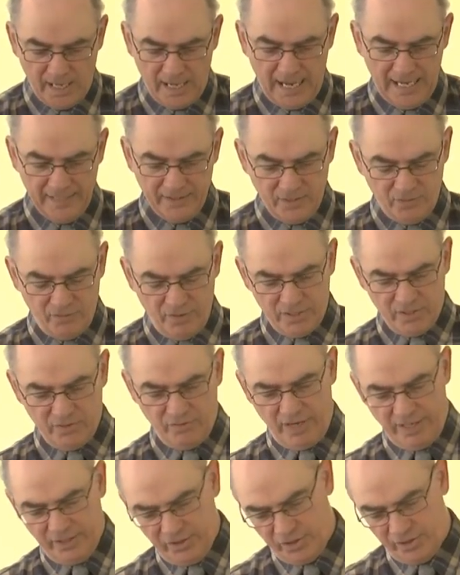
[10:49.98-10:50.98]
At the
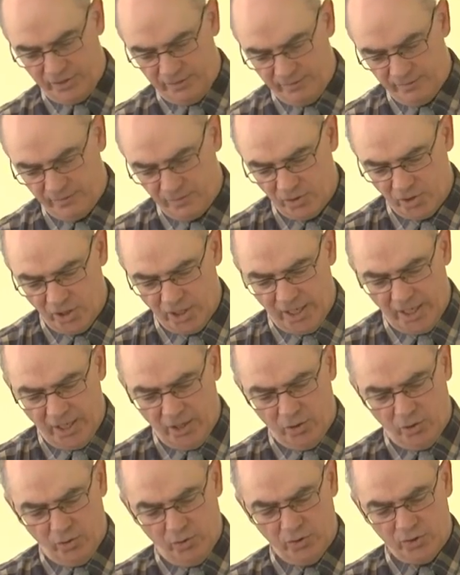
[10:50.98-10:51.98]
resurrection,
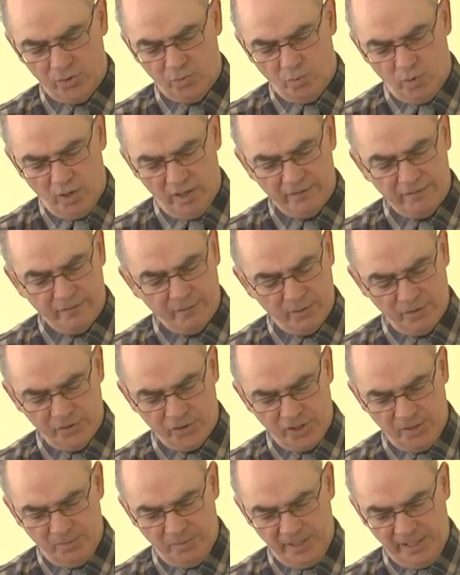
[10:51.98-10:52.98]
whose wife will
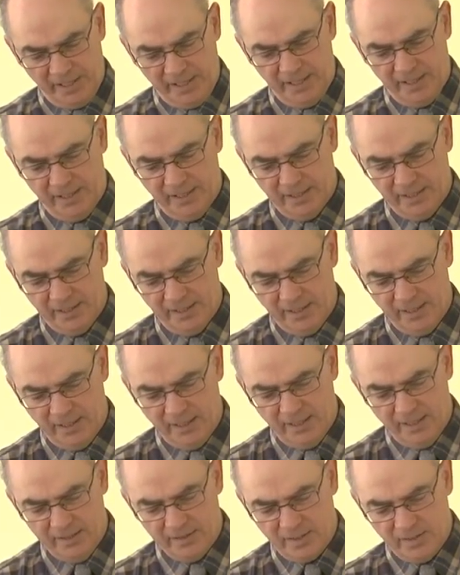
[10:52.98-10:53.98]
she be,
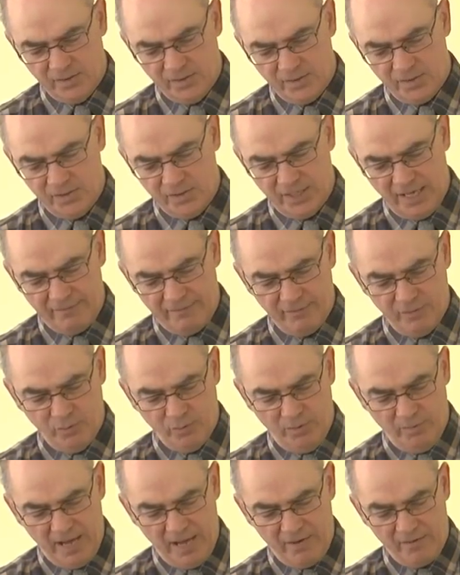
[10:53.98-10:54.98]
since the seven
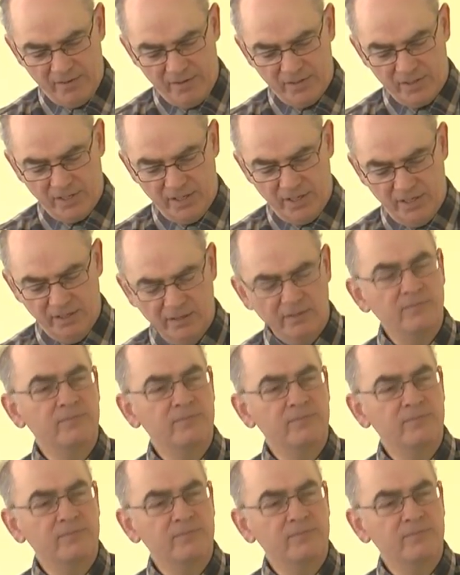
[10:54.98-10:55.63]
were married to her?